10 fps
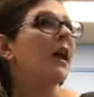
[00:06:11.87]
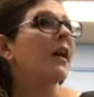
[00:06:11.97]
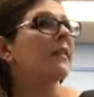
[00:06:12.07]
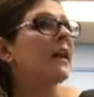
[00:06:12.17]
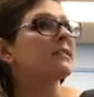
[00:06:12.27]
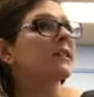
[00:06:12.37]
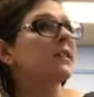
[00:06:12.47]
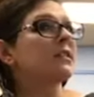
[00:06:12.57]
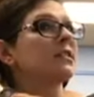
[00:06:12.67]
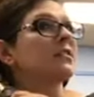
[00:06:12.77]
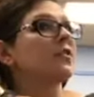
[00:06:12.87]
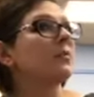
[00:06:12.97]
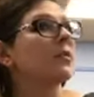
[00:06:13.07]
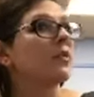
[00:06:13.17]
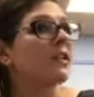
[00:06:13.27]
and that's going to
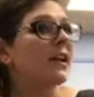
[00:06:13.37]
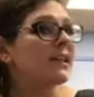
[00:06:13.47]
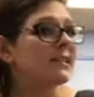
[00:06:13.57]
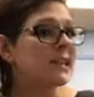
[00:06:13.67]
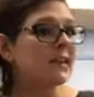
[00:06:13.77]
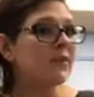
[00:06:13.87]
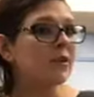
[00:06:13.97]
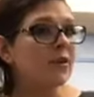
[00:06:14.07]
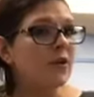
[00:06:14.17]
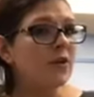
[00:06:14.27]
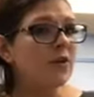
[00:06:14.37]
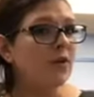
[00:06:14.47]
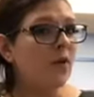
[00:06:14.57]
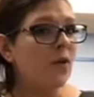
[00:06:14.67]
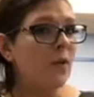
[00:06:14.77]
distribute a nice even curl
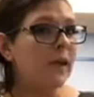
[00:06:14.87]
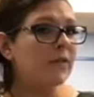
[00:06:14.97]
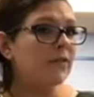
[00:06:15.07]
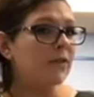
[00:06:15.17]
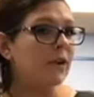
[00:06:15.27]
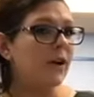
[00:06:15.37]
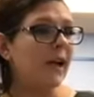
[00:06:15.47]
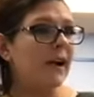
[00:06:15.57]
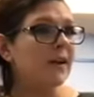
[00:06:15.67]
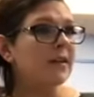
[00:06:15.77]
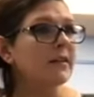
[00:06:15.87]
the whole way through your hair.